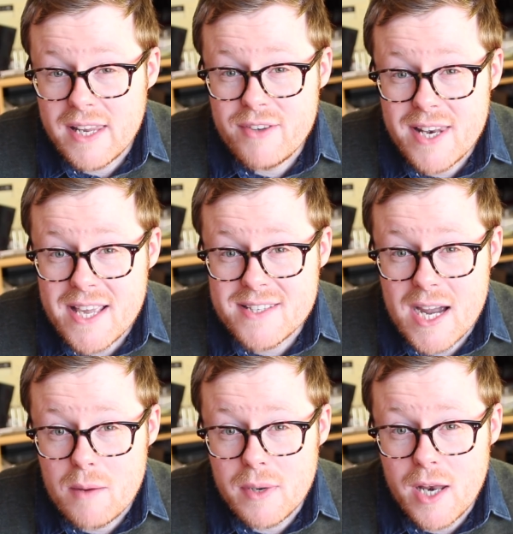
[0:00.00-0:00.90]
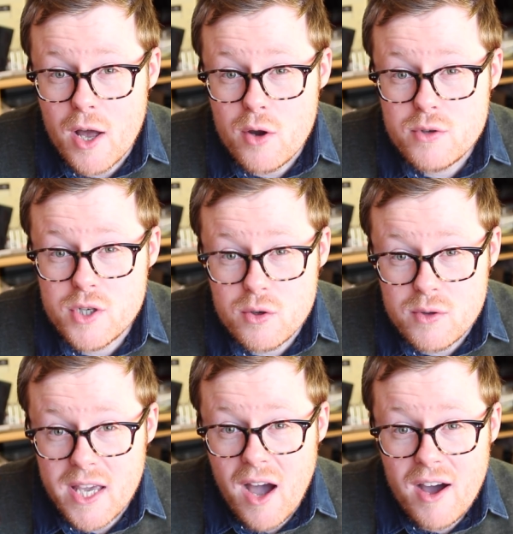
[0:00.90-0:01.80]
I'll leave a link down below to
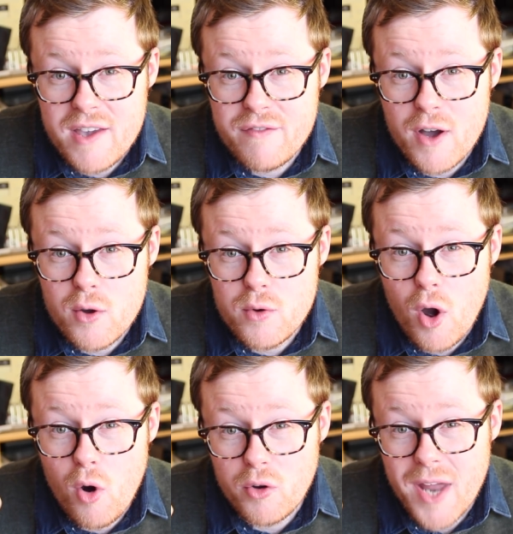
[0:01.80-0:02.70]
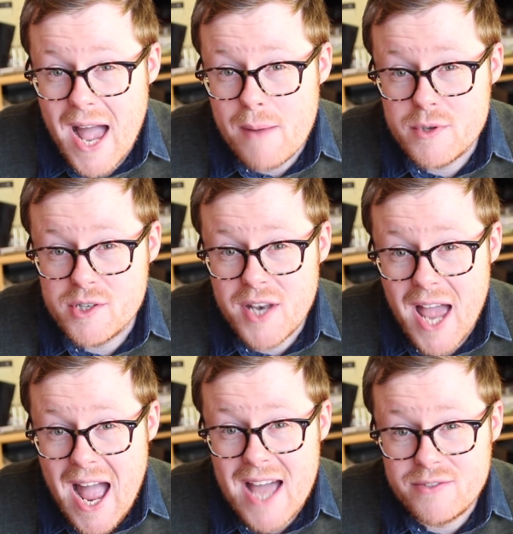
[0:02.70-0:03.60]
the iPhone on Amazon
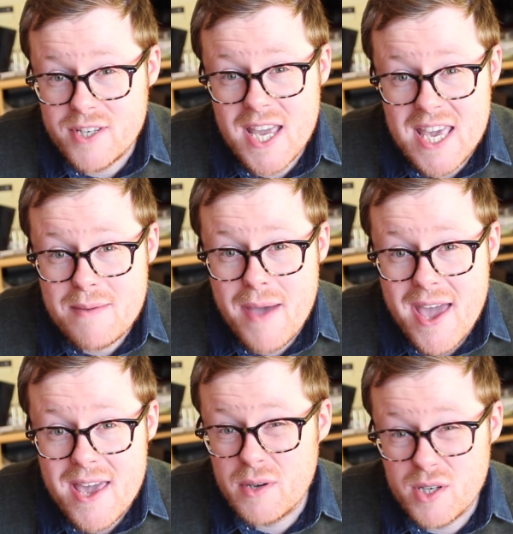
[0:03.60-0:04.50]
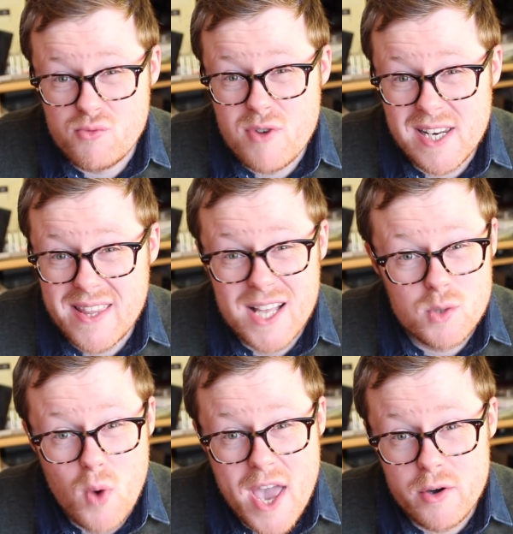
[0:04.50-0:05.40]
and eBay, because really
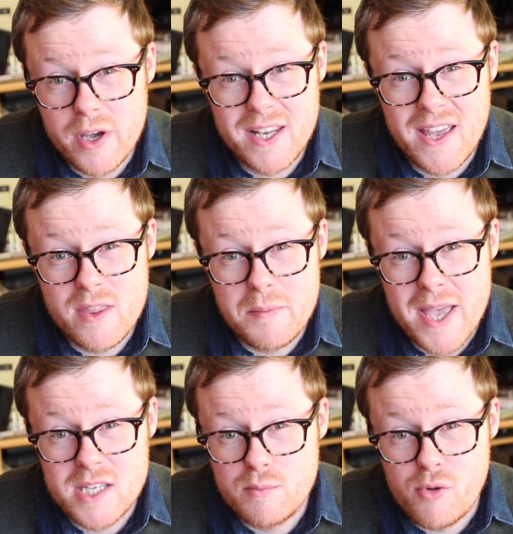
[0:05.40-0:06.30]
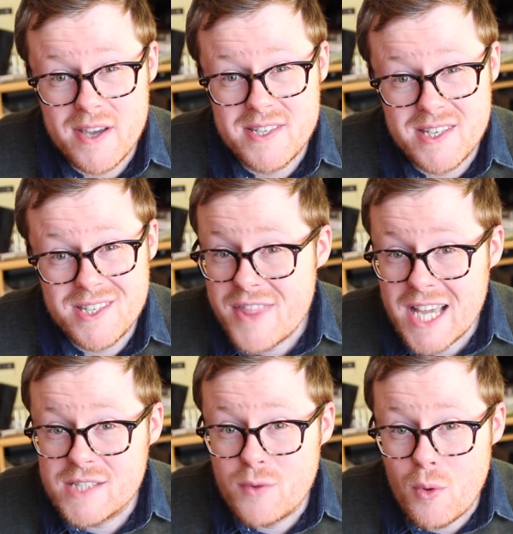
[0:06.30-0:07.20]
that's where you're going to get the best prices.
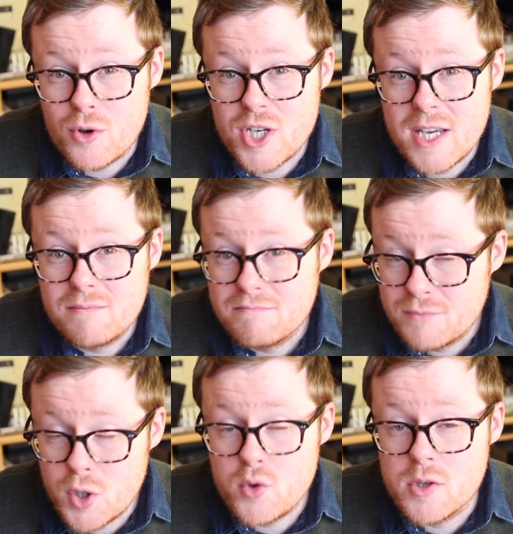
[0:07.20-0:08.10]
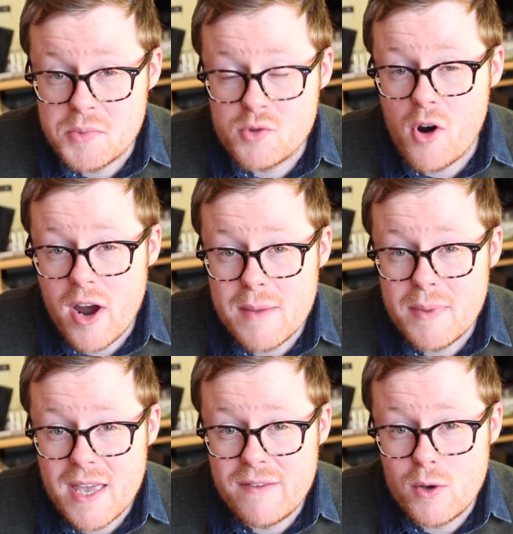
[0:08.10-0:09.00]
Thanks for watching. Do
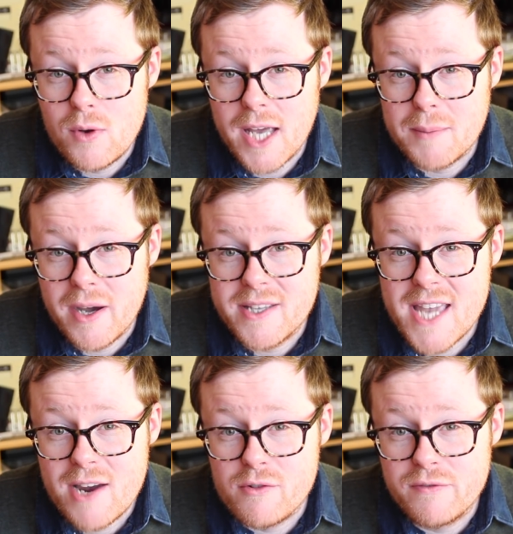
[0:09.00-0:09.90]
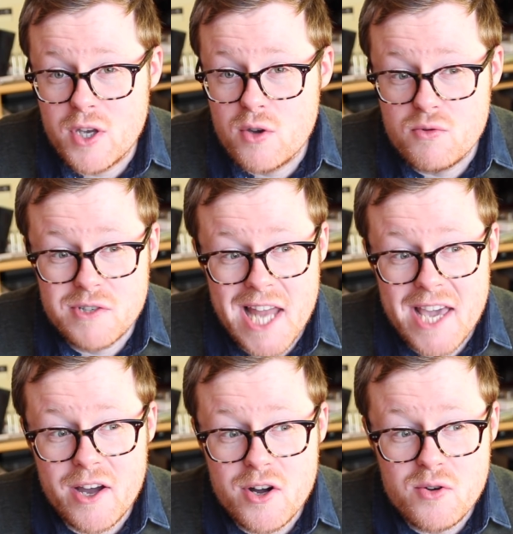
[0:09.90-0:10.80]
subscribe if you like my tech reviews,
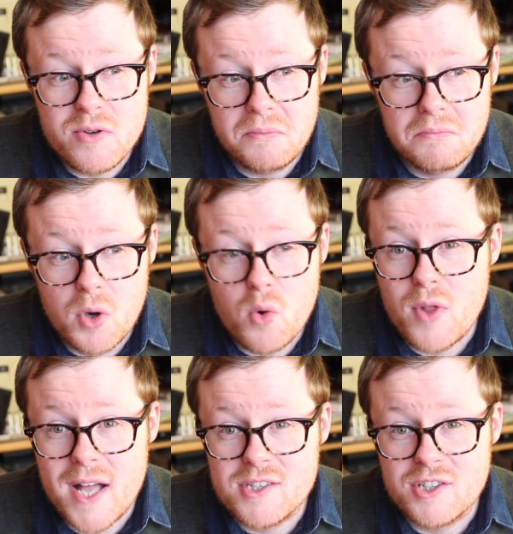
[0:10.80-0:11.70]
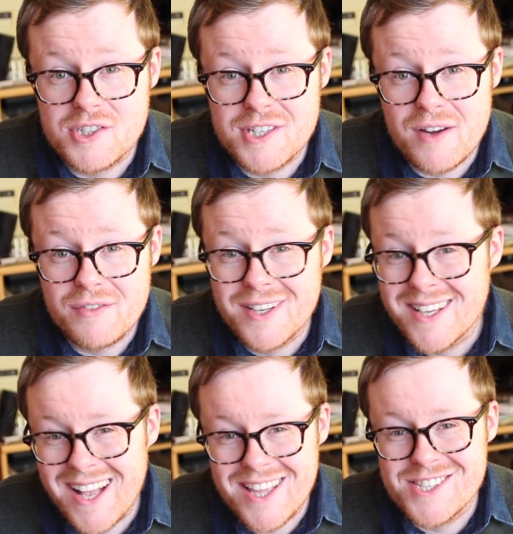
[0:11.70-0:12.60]
Lego and all that sort of stuff,
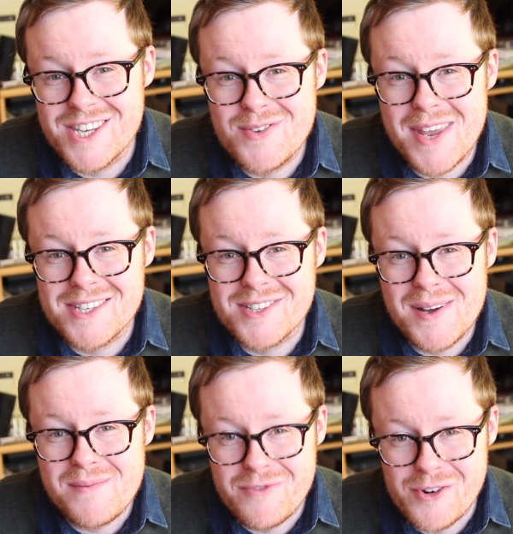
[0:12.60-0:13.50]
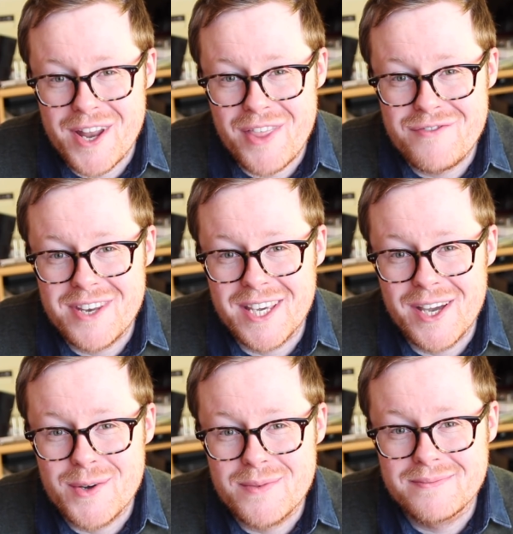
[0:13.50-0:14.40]
and see you next time for another
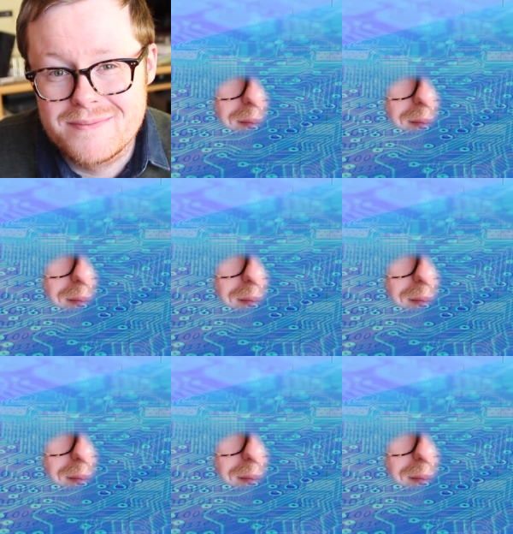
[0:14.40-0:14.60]
video.